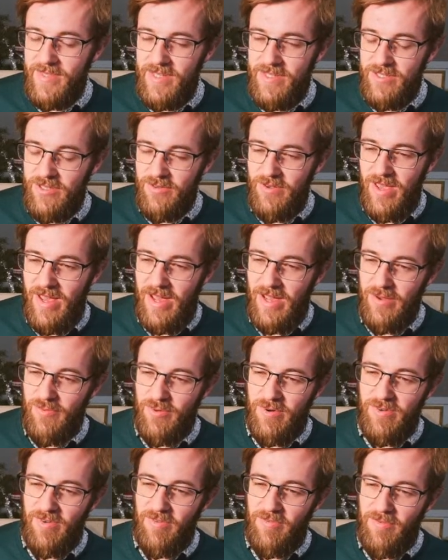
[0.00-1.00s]
So yeah, I
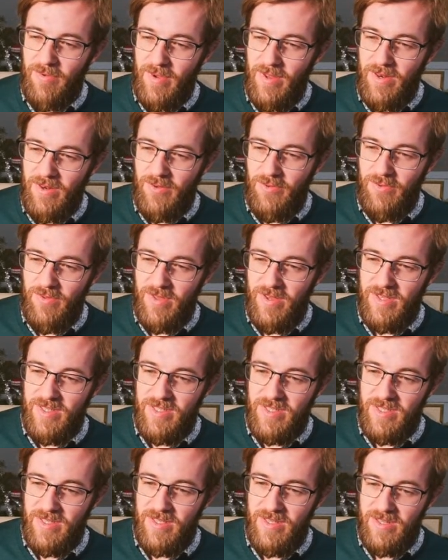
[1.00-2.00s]
wonder if we can do this
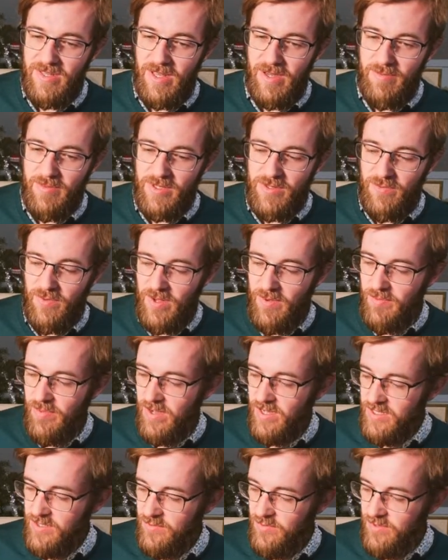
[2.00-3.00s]
in the dumbest way
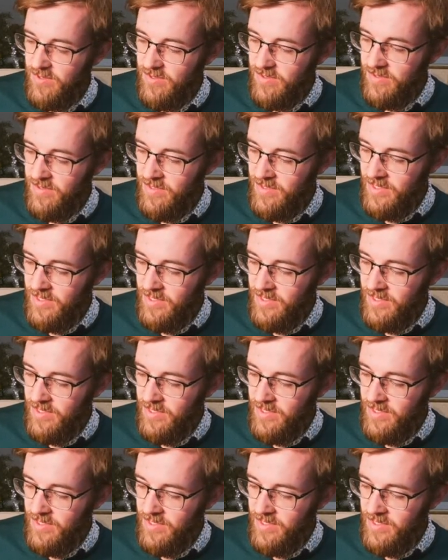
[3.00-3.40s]
possible.